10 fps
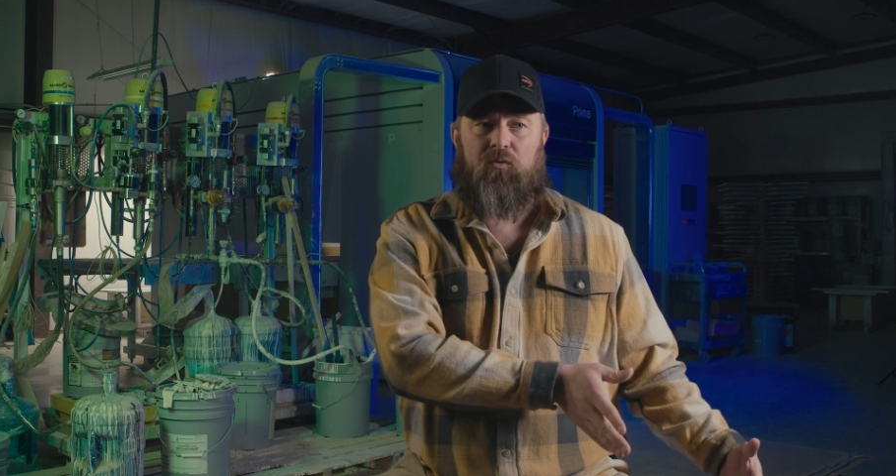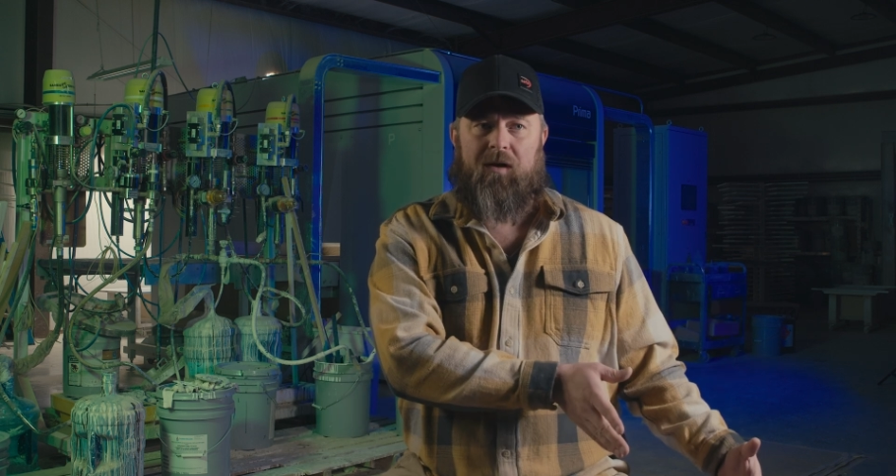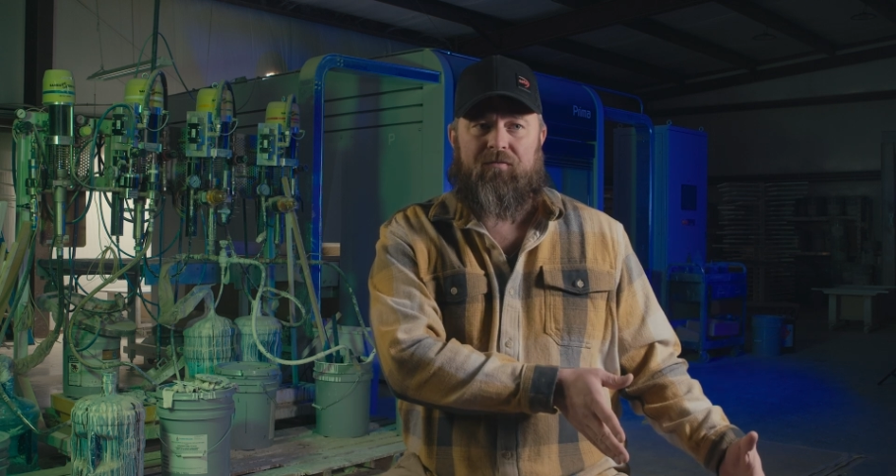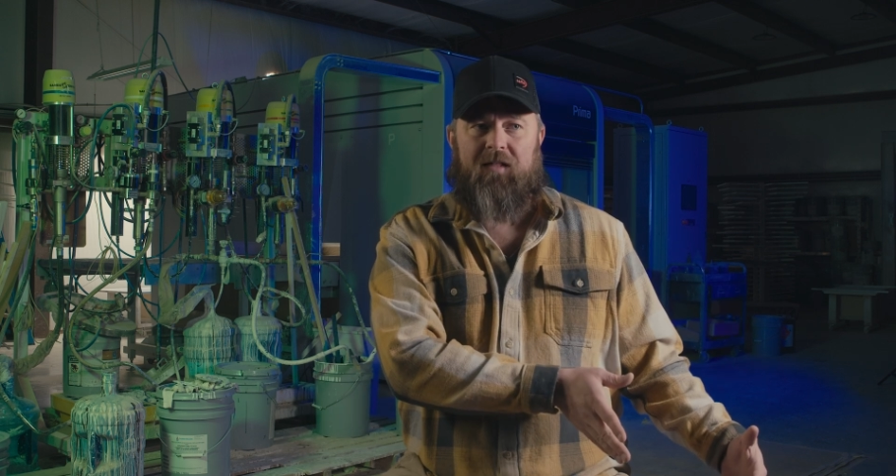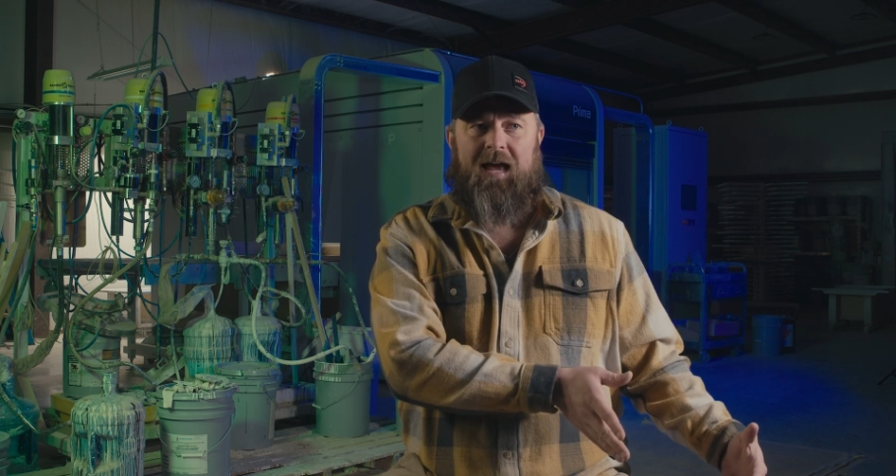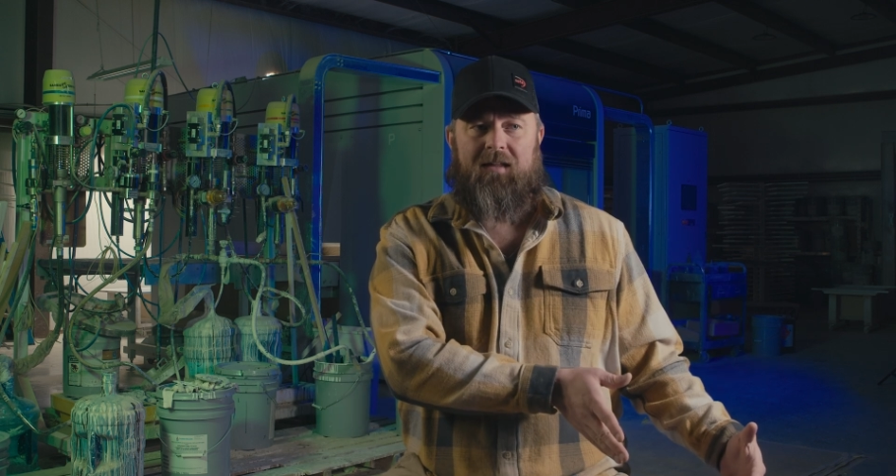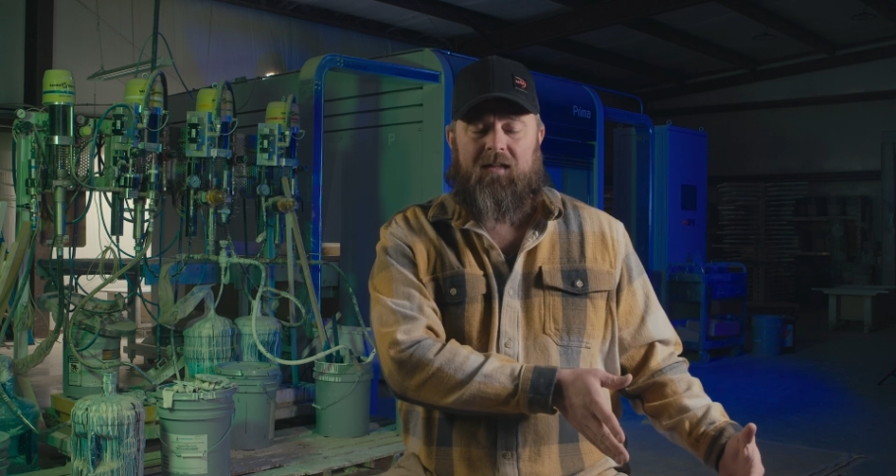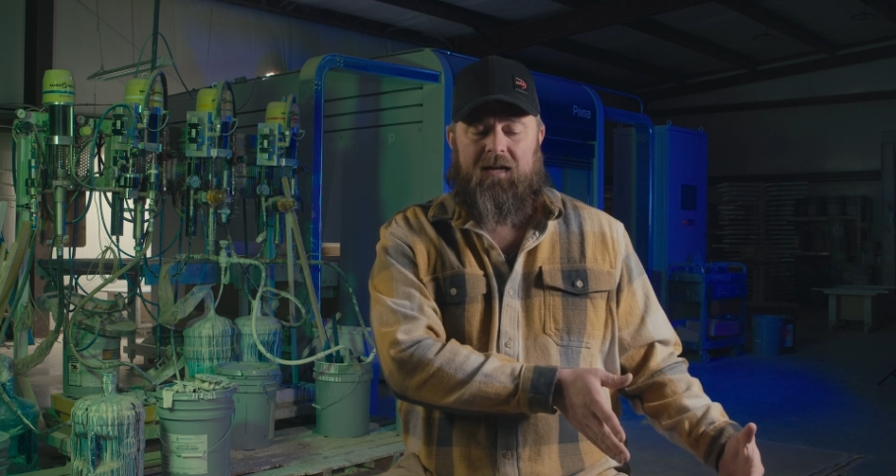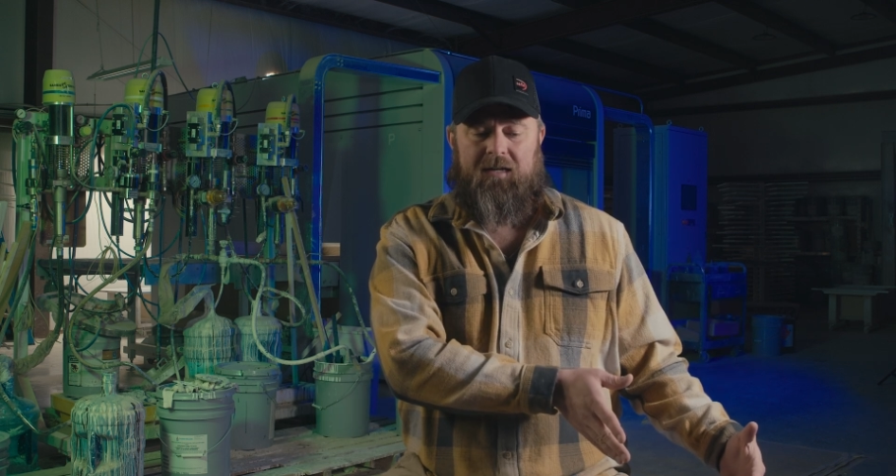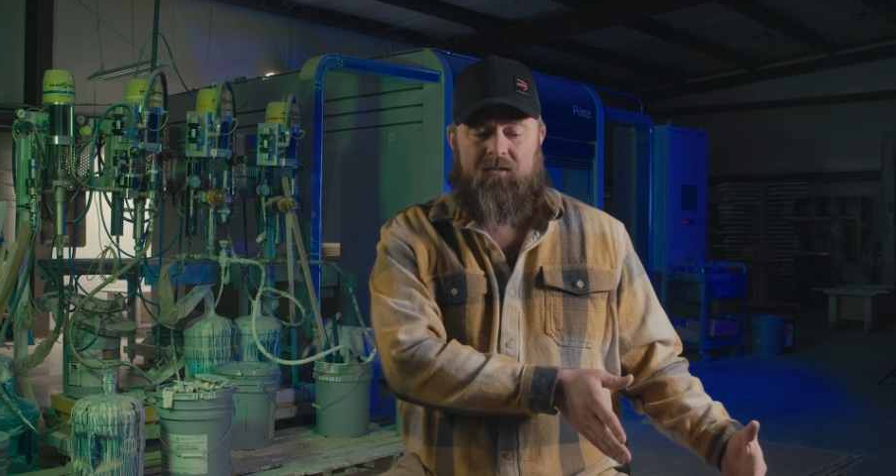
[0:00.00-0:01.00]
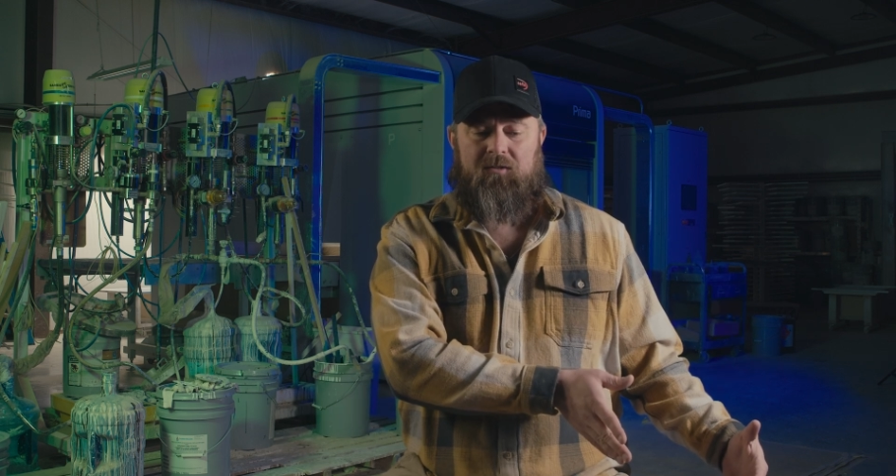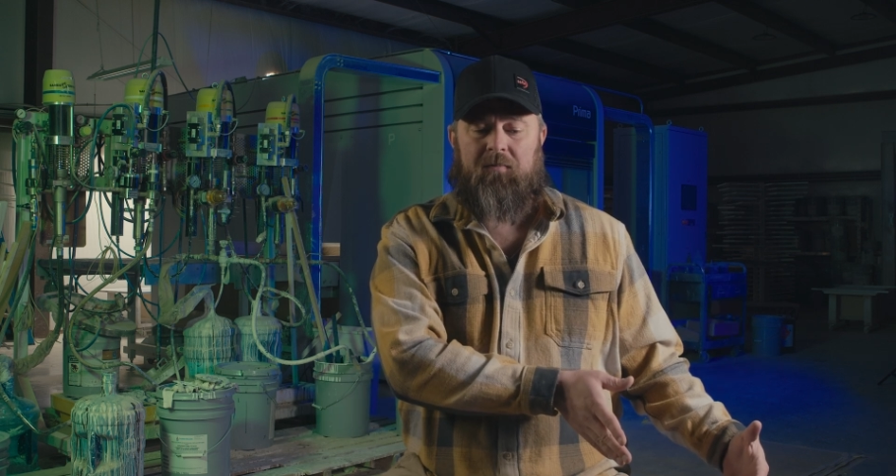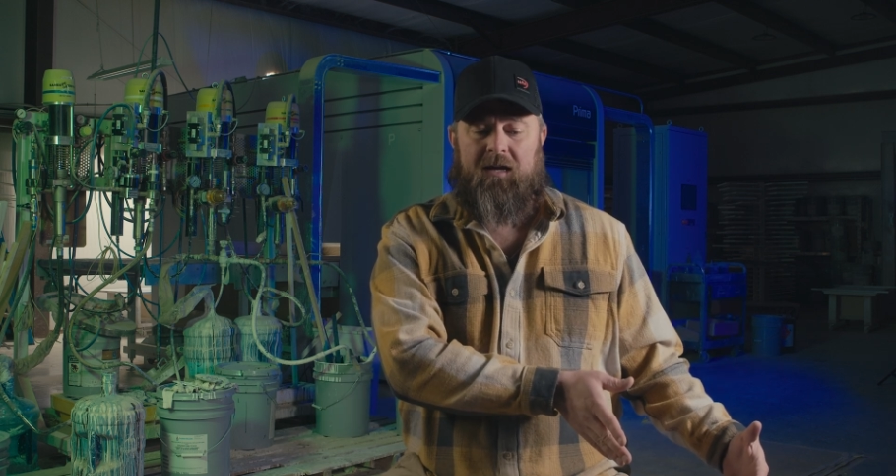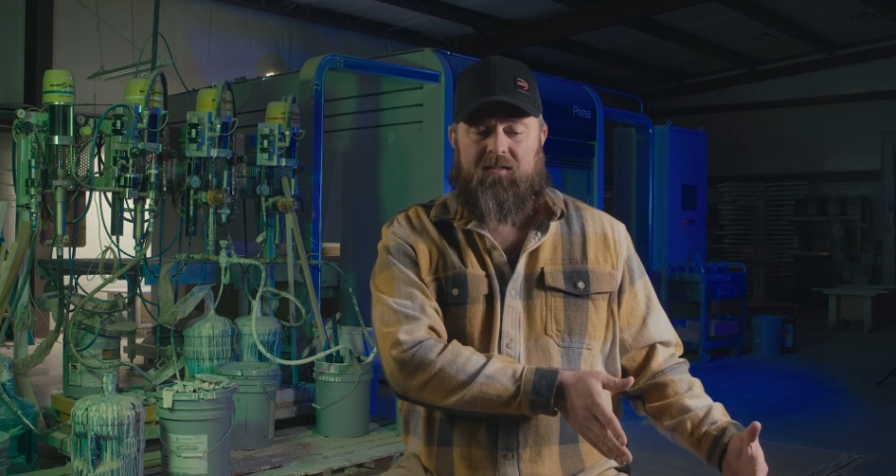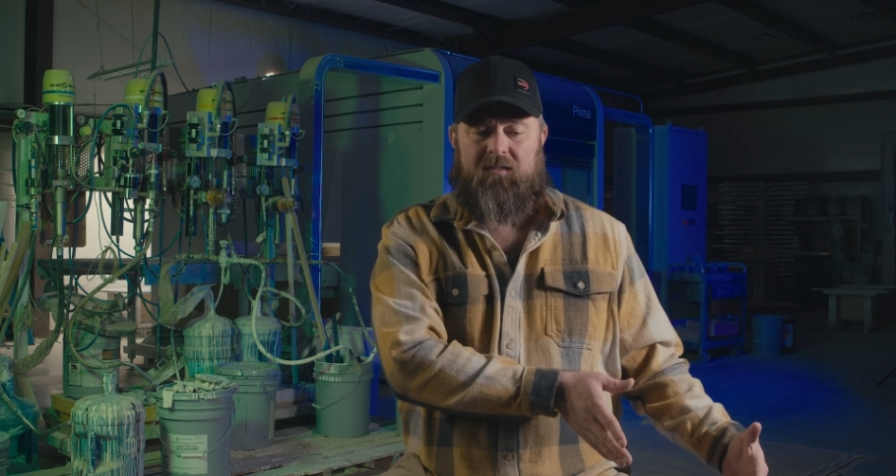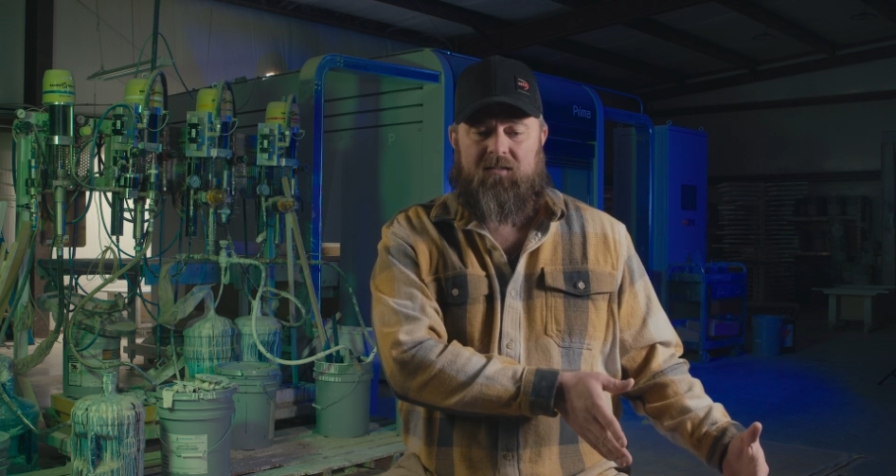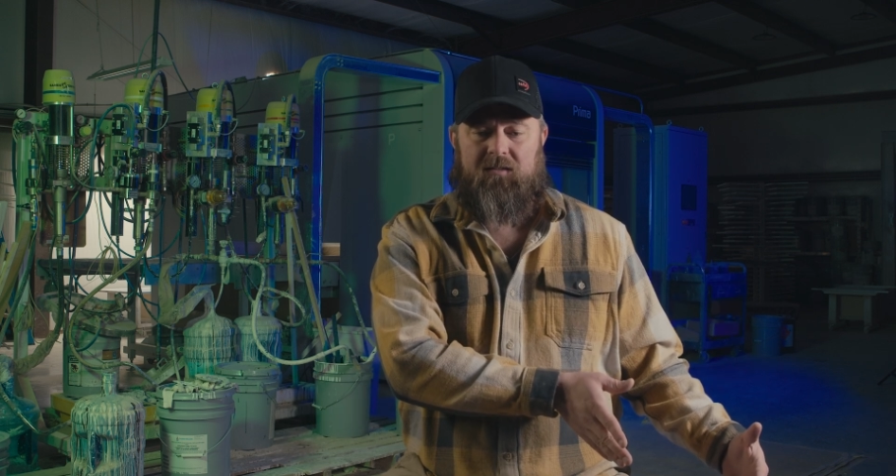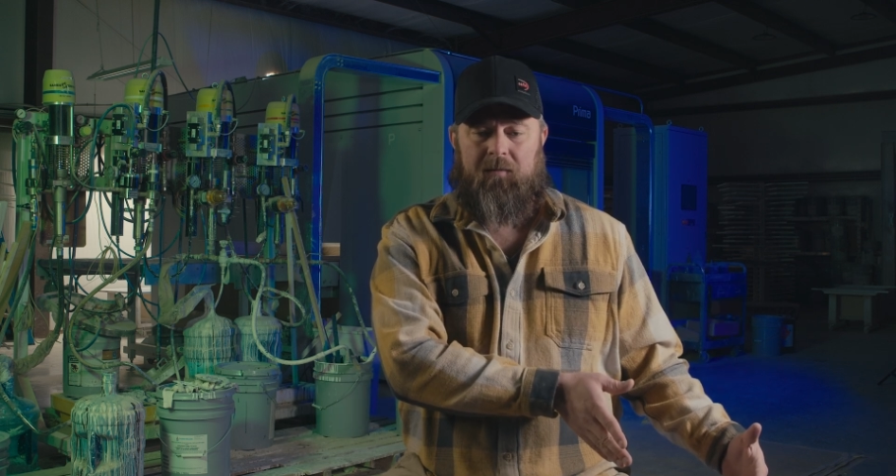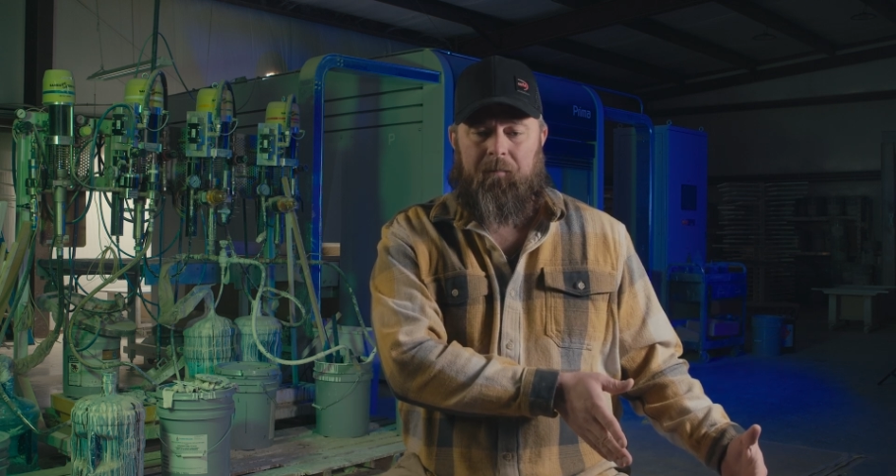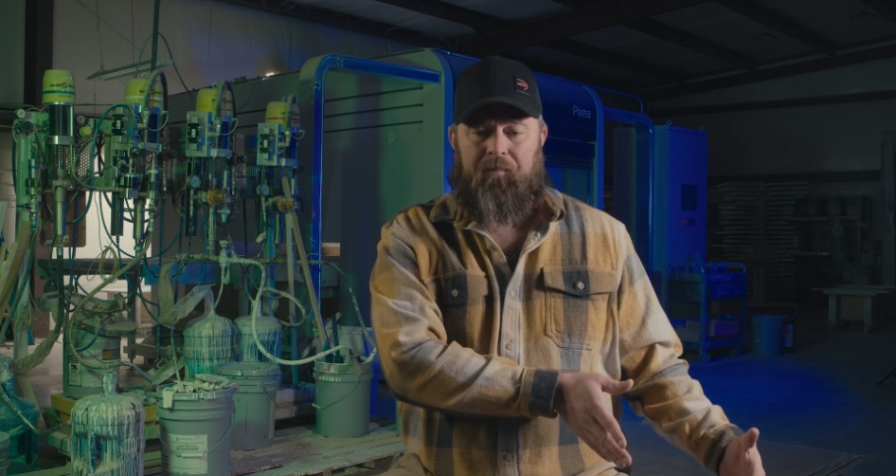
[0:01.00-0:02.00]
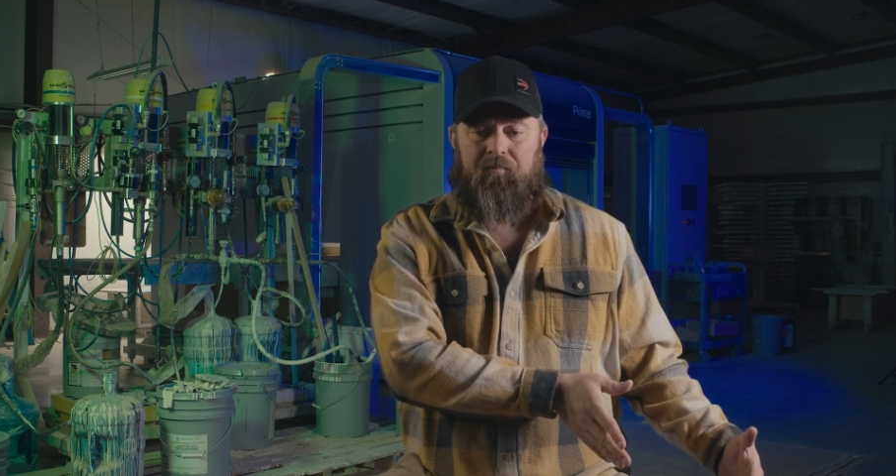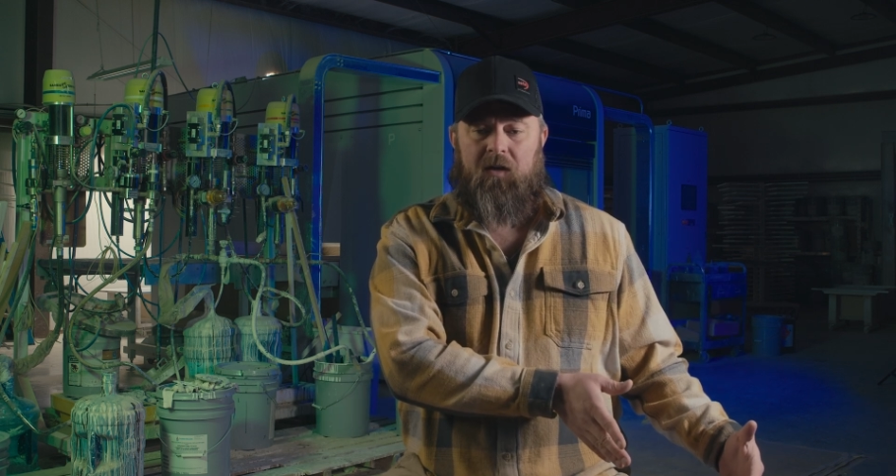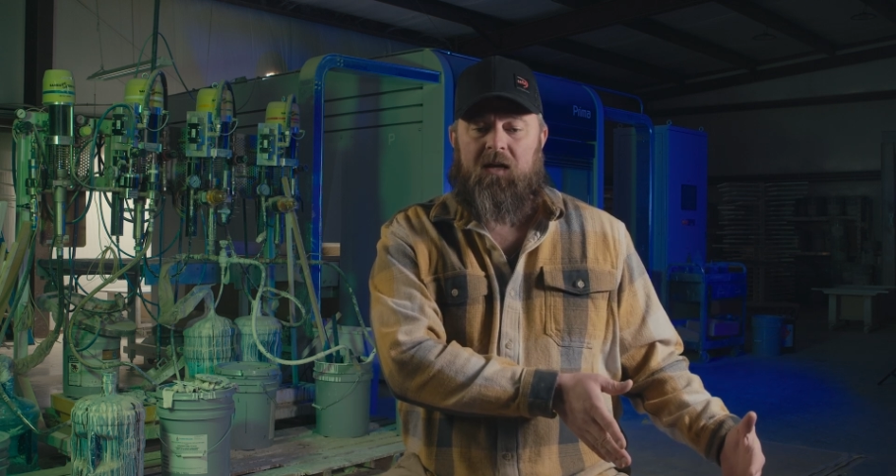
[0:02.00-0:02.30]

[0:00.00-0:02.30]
to a flatline spray system,